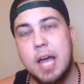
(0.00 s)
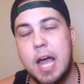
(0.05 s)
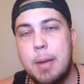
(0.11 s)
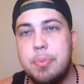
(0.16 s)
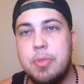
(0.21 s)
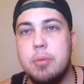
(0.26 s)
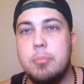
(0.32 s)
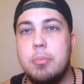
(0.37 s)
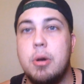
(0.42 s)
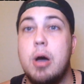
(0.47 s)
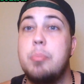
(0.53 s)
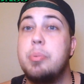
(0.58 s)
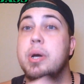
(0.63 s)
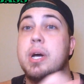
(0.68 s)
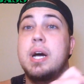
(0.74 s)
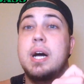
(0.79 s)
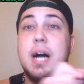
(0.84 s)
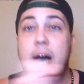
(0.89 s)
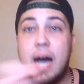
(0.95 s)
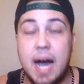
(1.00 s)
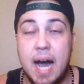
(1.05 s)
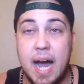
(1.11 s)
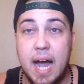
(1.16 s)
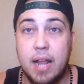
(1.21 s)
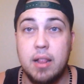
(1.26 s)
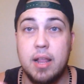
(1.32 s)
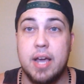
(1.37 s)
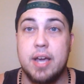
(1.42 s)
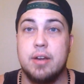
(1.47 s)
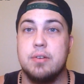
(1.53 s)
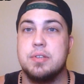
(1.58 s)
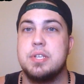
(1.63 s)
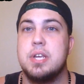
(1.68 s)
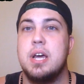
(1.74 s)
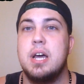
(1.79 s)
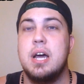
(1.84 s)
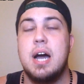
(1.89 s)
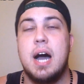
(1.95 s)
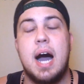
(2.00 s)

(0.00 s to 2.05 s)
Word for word: type them up, highlighters.